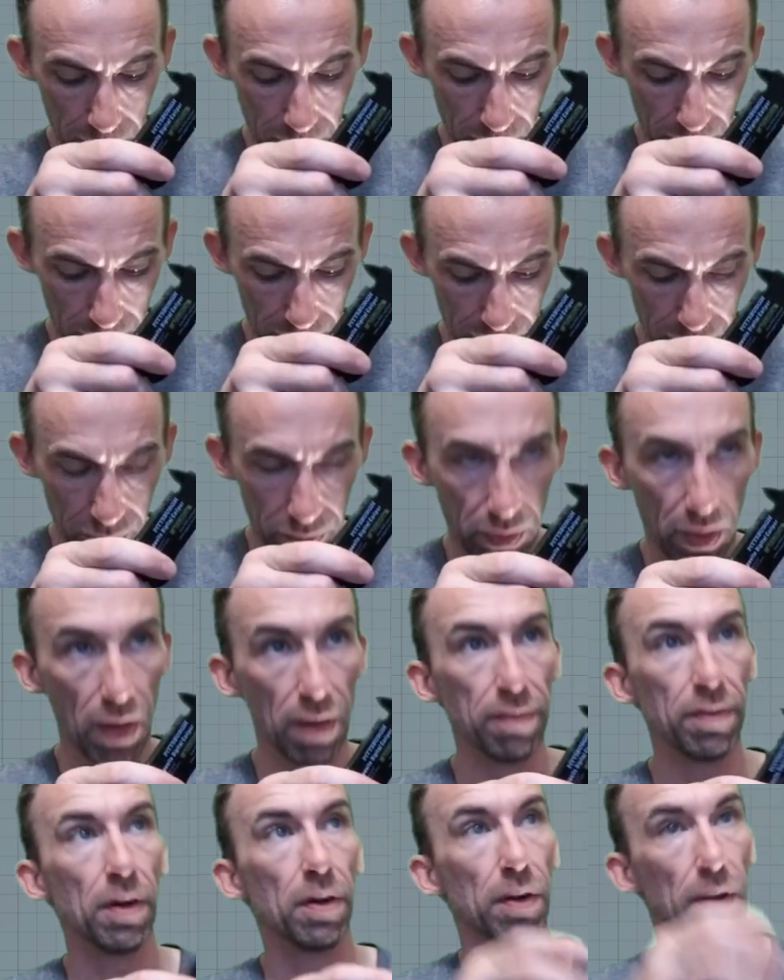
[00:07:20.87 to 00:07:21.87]

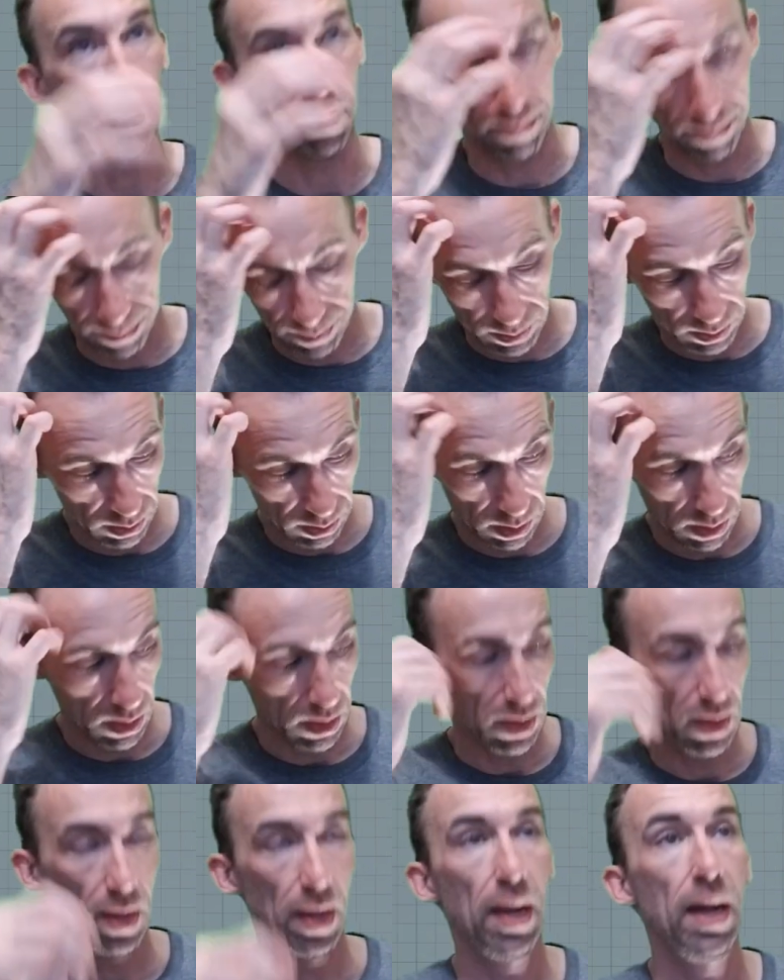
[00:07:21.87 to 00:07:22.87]
0.125. Okay.
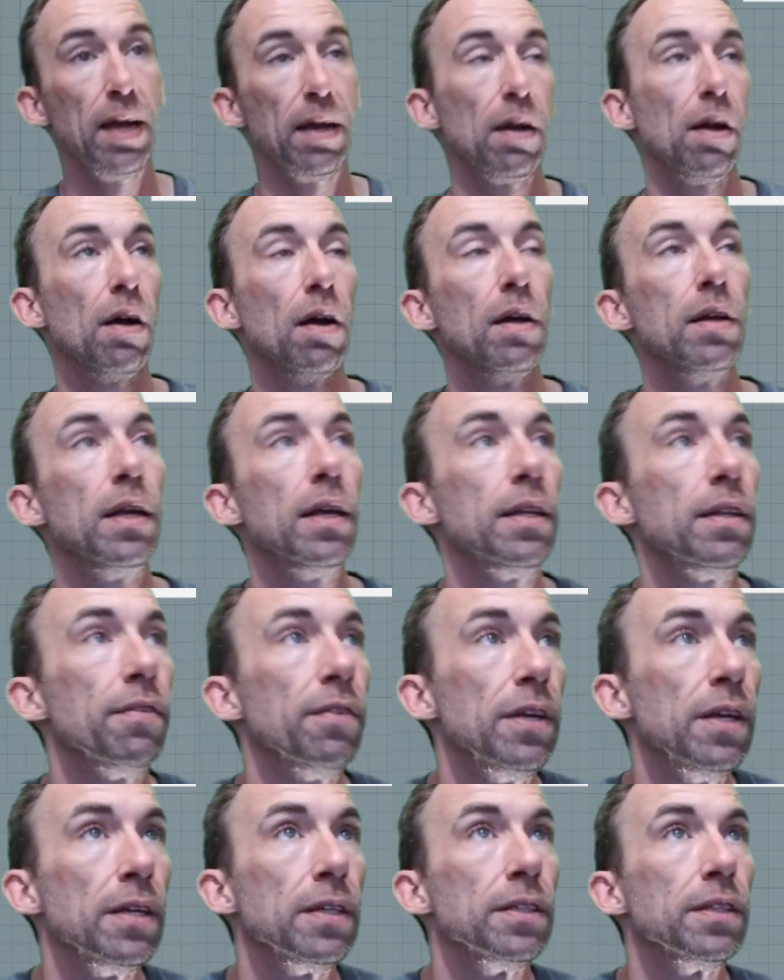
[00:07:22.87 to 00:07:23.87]
Hey, an
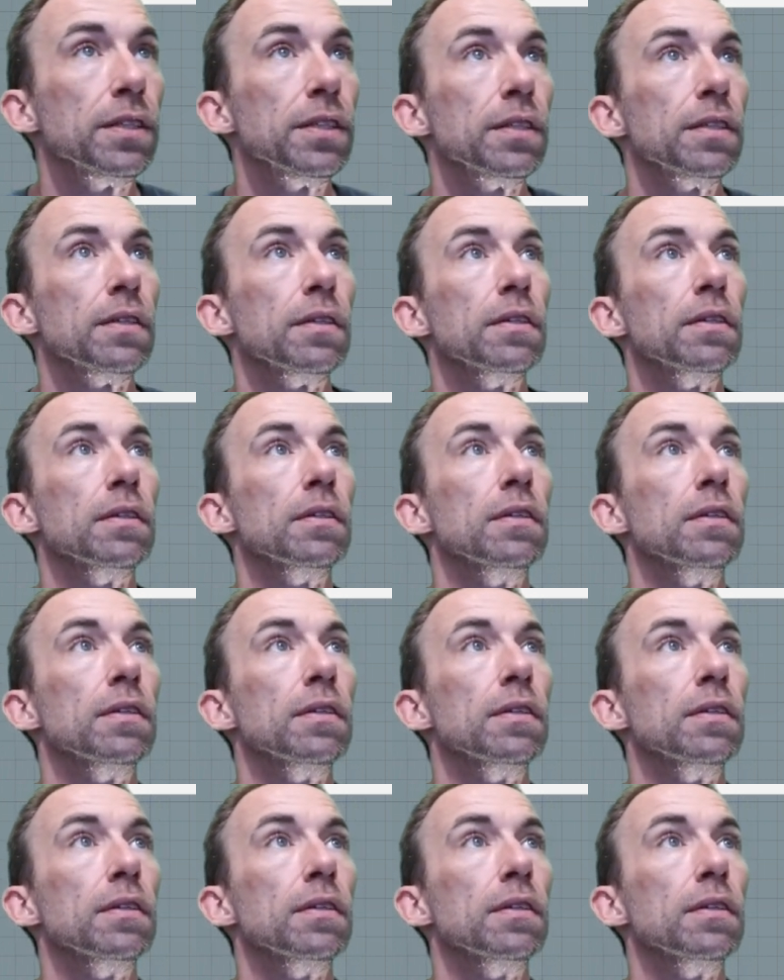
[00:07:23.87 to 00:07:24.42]
eighth of an inch.